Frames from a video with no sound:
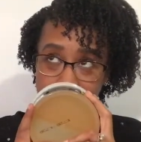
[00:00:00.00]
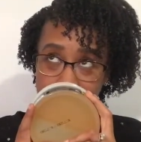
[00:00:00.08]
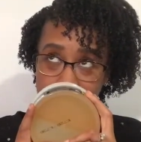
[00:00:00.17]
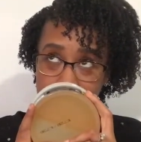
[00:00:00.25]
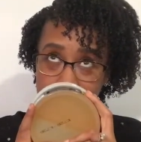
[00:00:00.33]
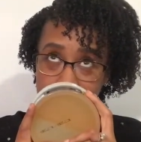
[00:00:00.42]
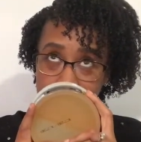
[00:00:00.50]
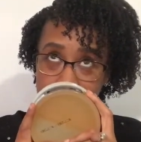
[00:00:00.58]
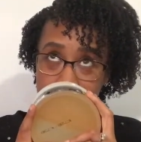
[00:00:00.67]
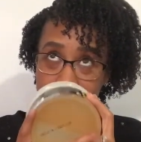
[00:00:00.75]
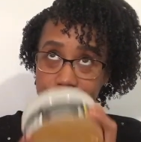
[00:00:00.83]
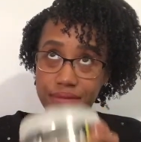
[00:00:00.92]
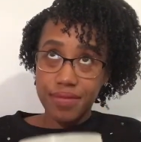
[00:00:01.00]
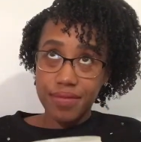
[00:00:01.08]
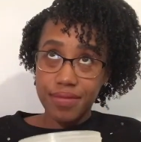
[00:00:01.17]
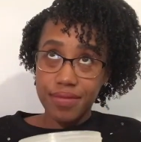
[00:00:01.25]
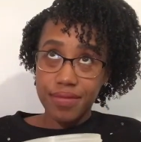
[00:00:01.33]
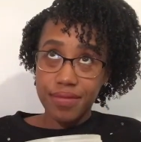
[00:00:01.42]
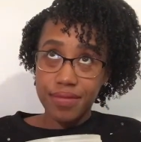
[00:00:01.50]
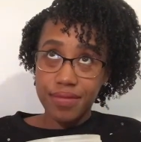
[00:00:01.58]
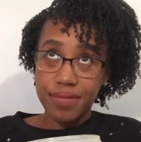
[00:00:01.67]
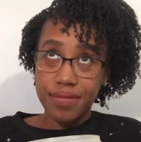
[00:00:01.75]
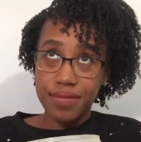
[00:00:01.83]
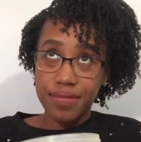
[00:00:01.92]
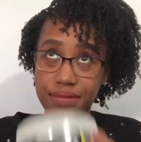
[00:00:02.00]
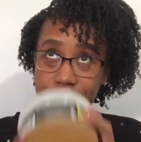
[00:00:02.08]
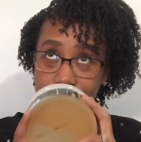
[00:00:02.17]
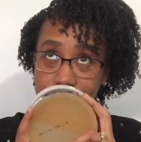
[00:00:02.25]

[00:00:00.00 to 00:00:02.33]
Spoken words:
(no one is talking)